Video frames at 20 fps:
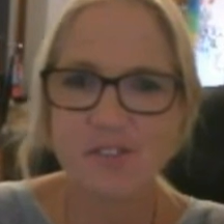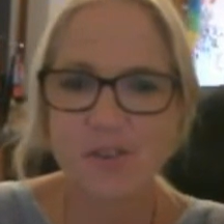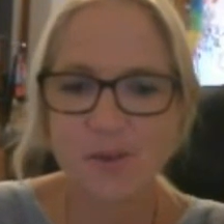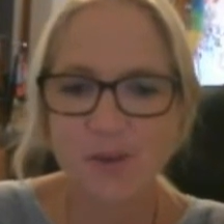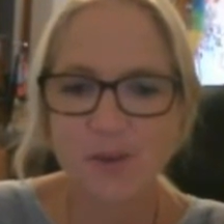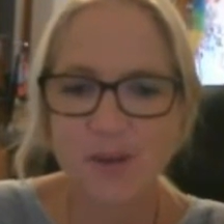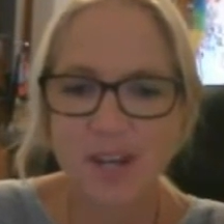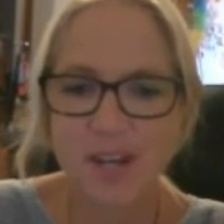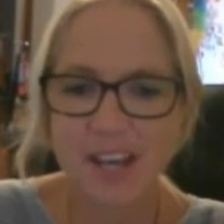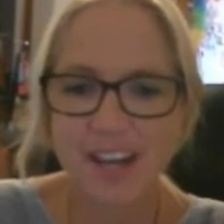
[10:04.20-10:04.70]

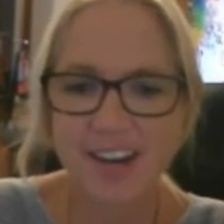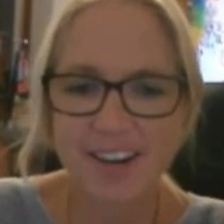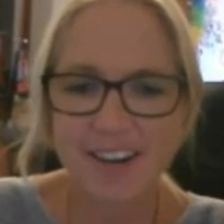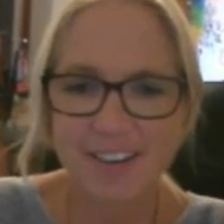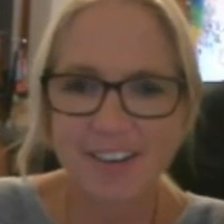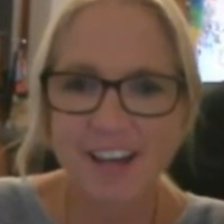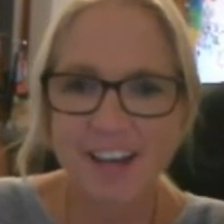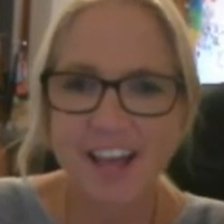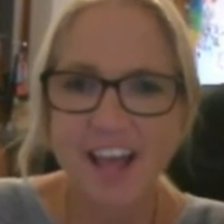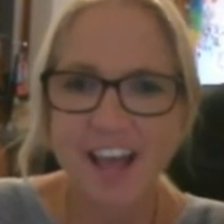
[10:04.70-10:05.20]
for
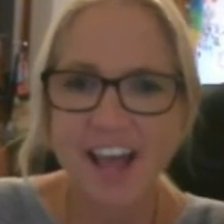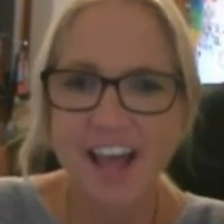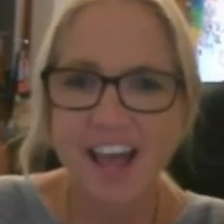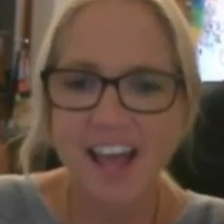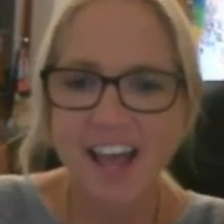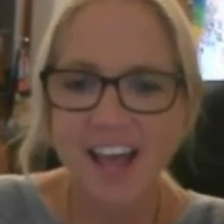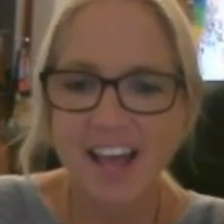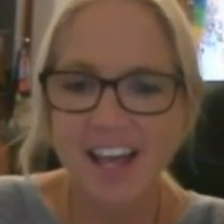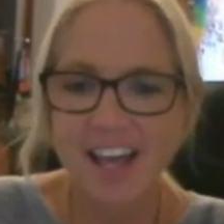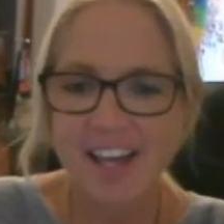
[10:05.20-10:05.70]
now,
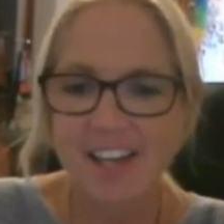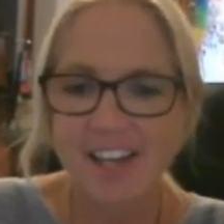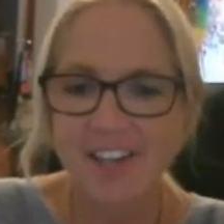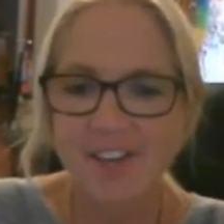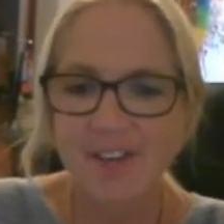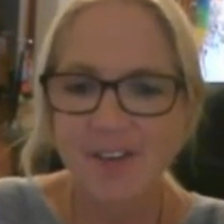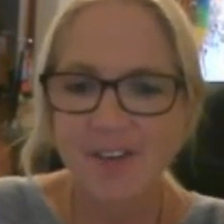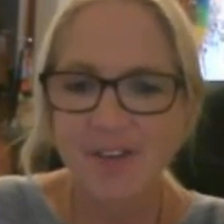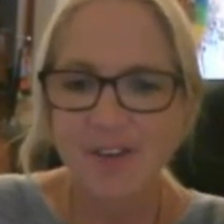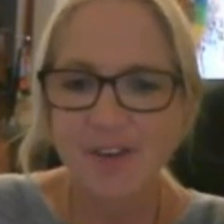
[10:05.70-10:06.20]
and
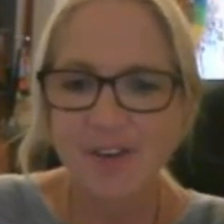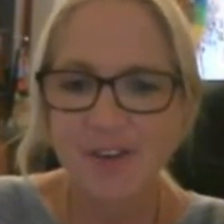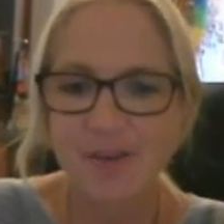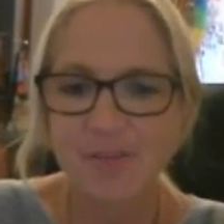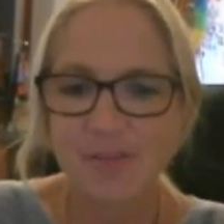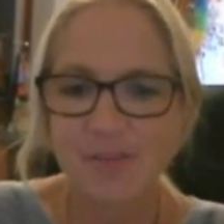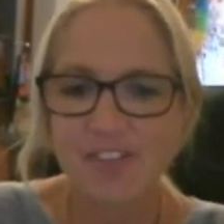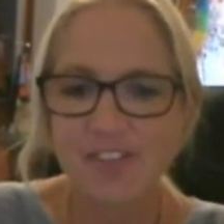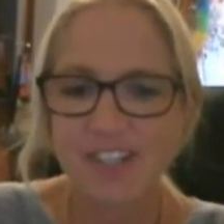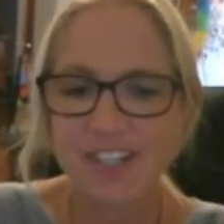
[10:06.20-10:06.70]

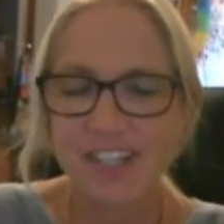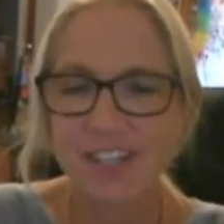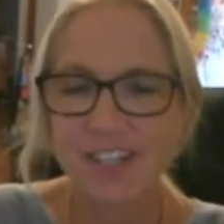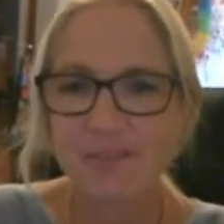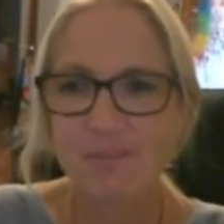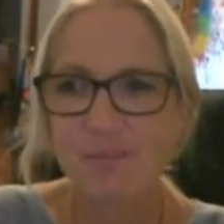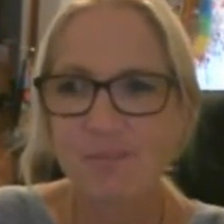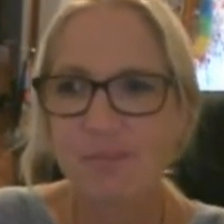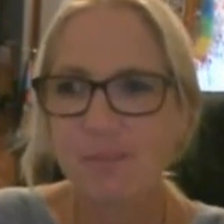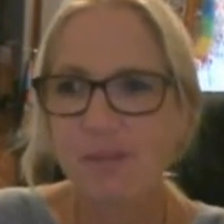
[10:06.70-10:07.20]
hopefully
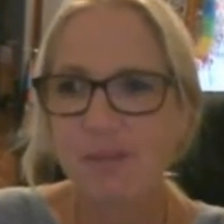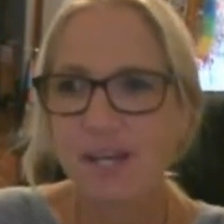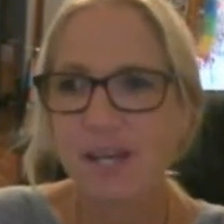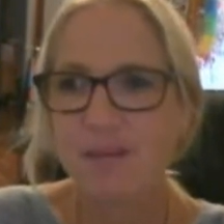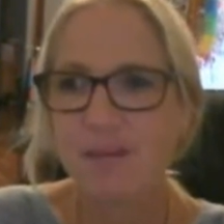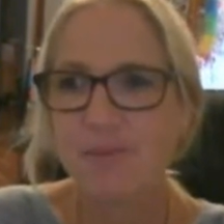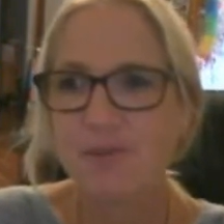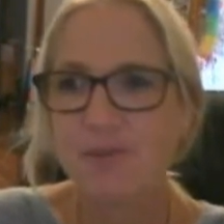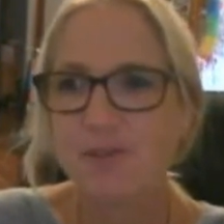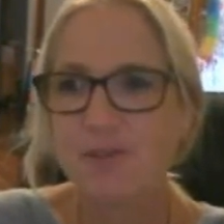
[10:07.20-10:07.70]
be
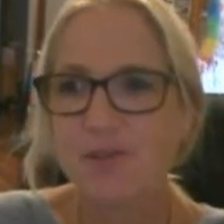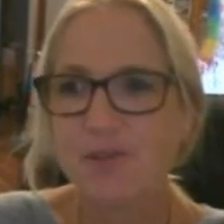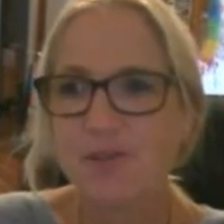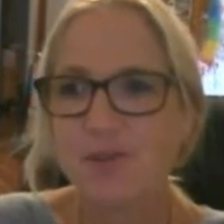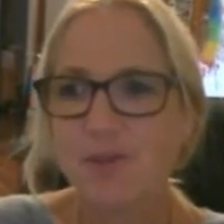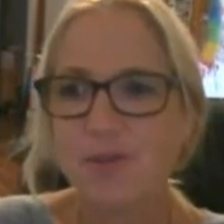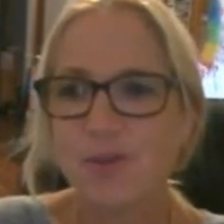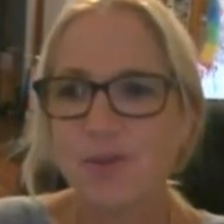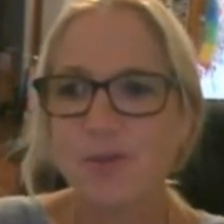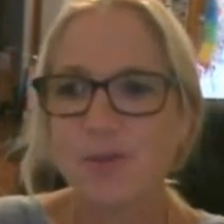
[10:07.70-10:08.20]
able
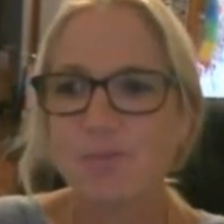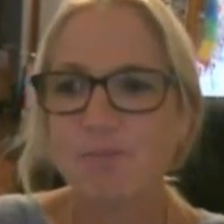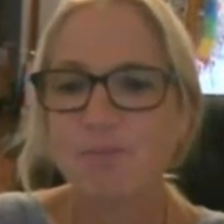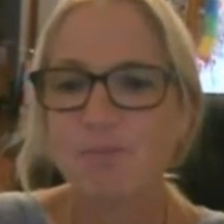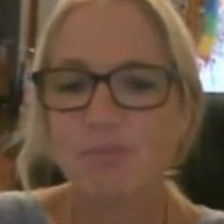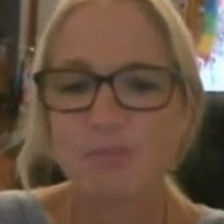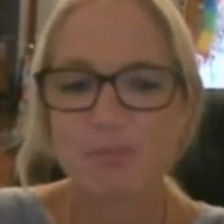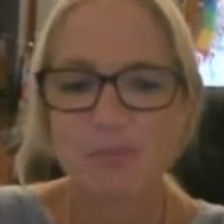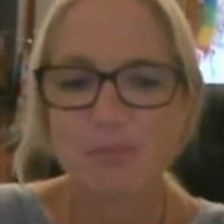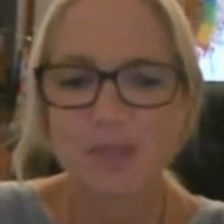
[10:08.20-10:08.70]
to
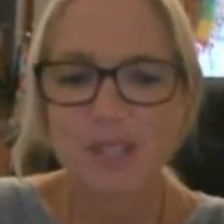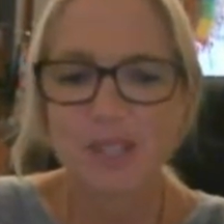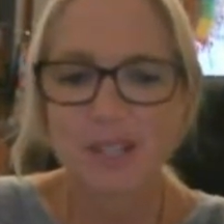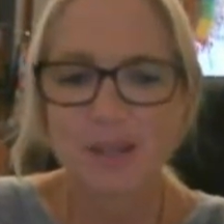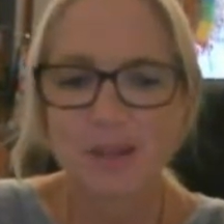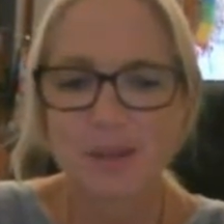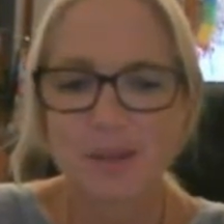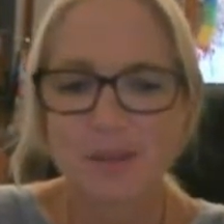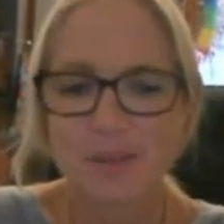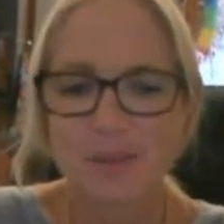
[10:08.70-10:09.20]

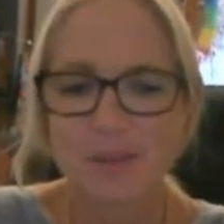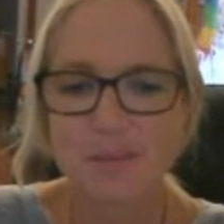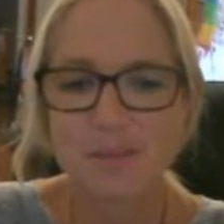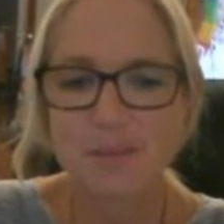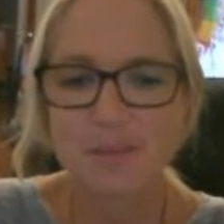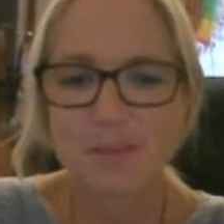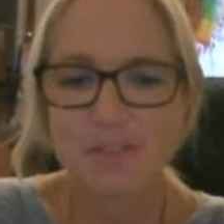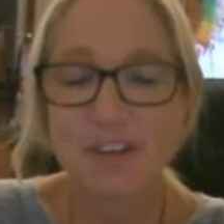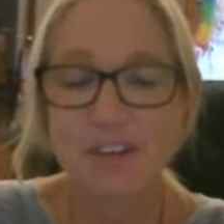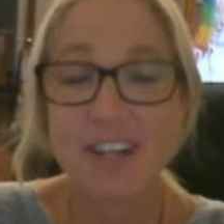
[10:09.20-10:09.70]

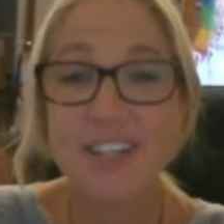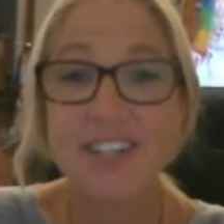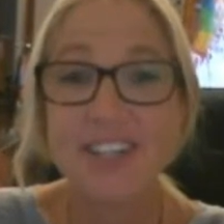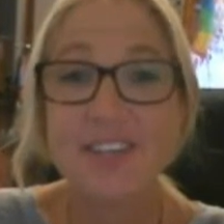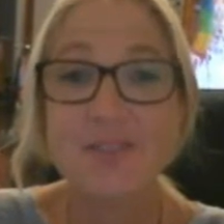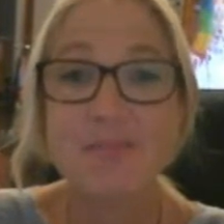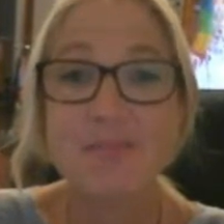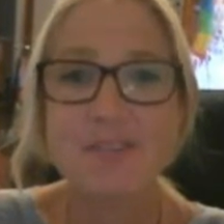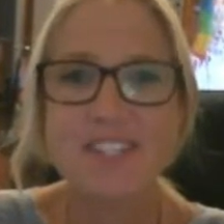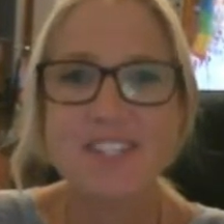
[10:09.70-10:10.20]
provide
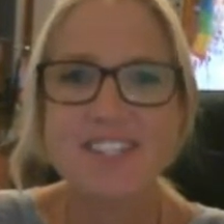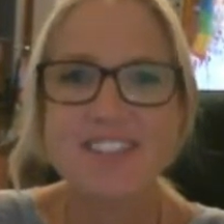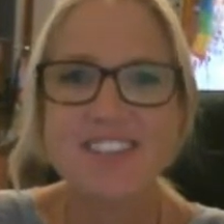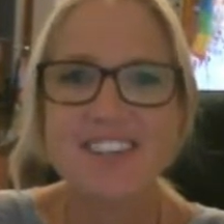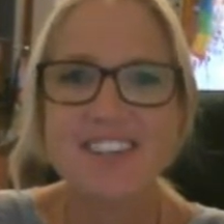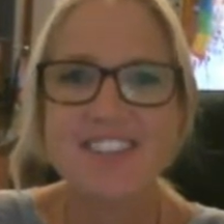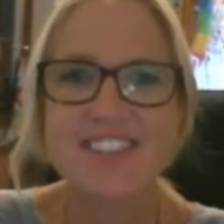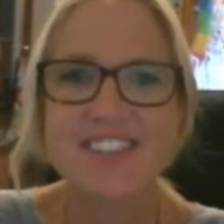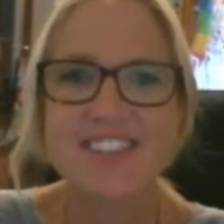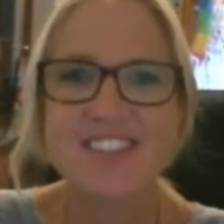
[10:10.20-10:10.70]
another
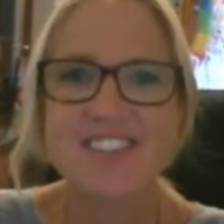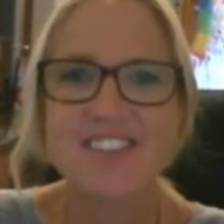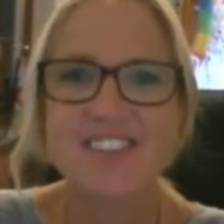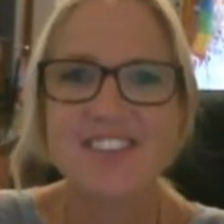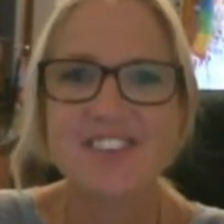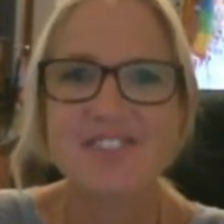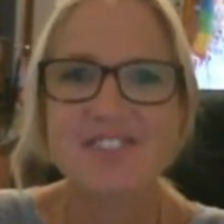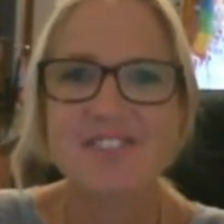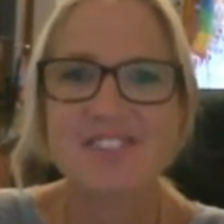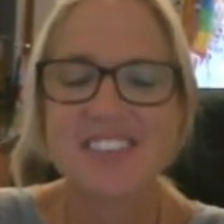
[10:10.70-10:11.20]
presentation
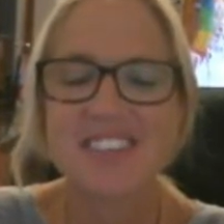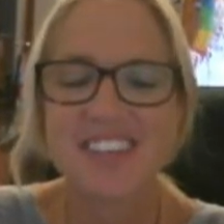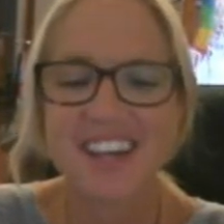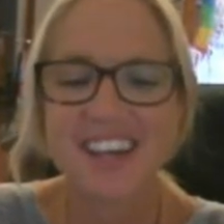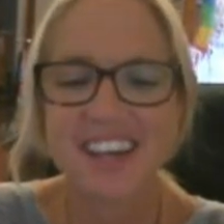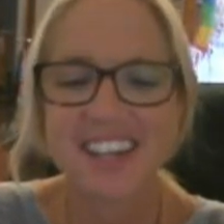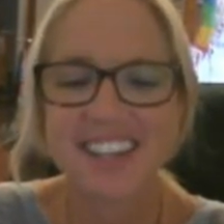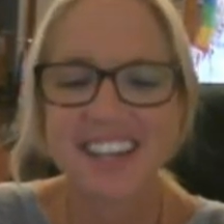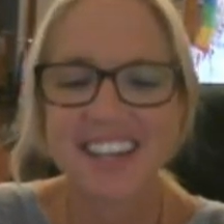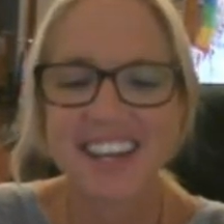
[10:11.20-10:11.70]
soon.
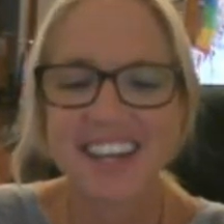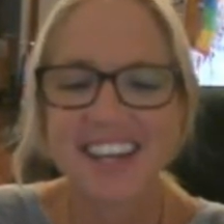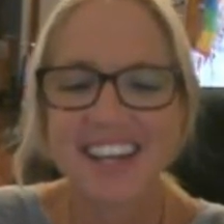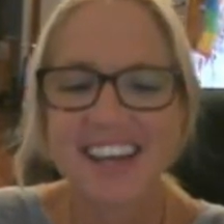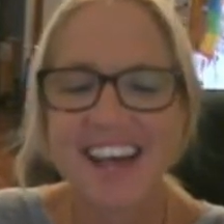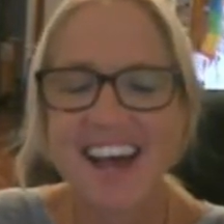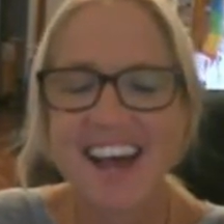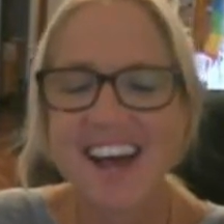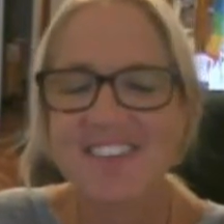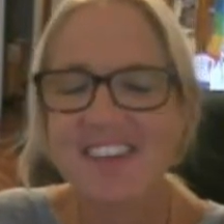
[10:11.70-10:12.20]
Okay,
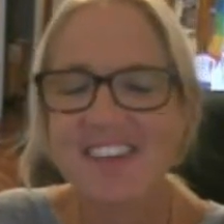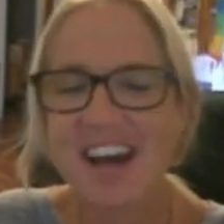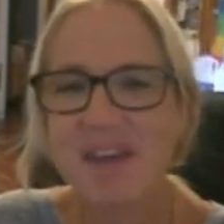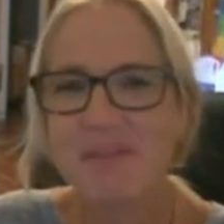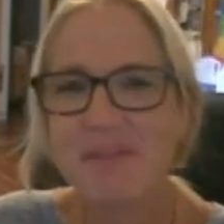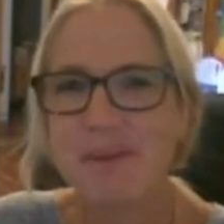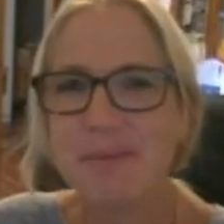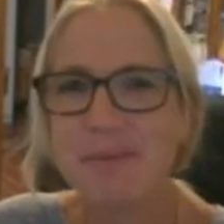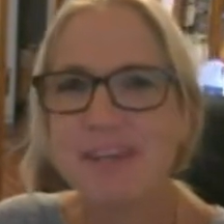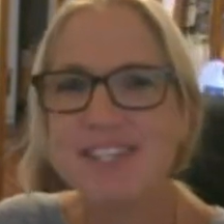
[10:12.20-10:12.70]
have a
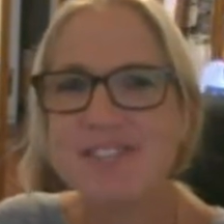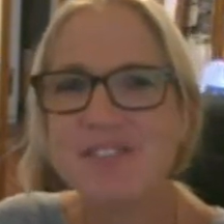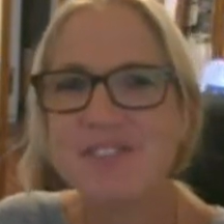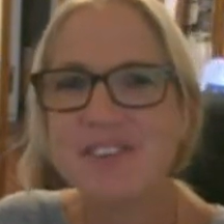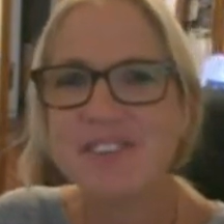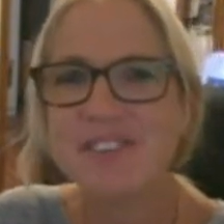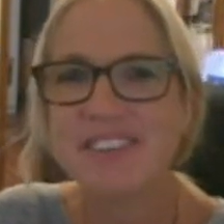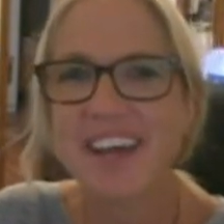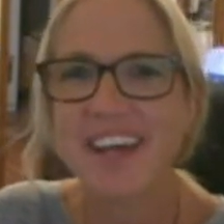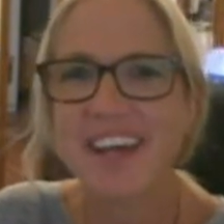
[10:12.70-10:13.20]
happy,
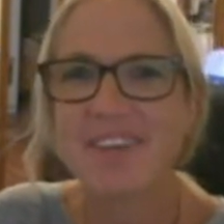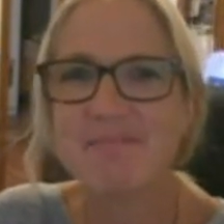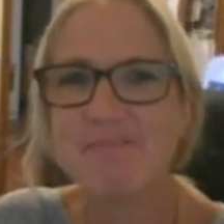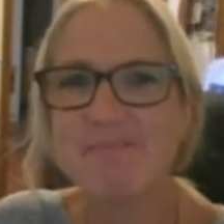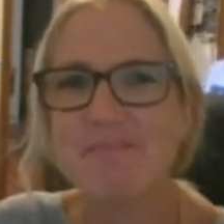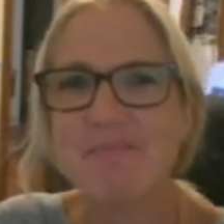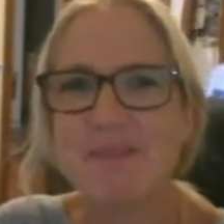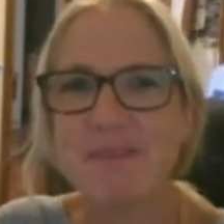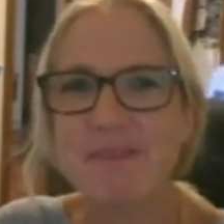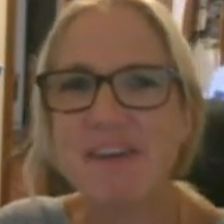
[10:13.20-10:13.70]
peace-filled day.
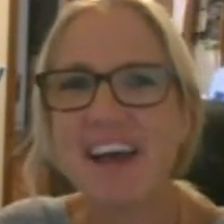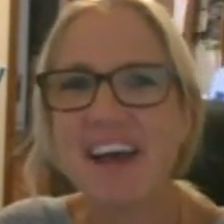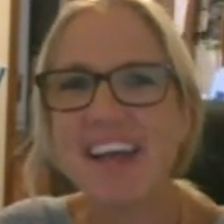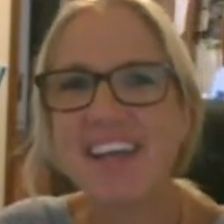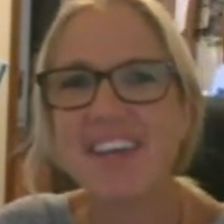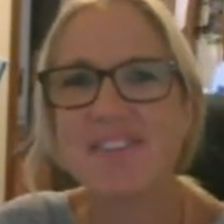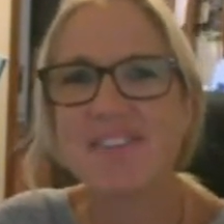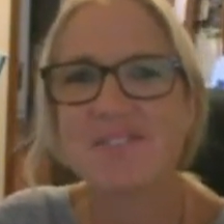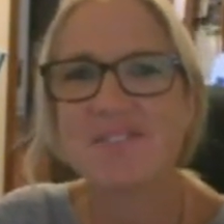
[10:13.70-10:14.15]
Bye-bye.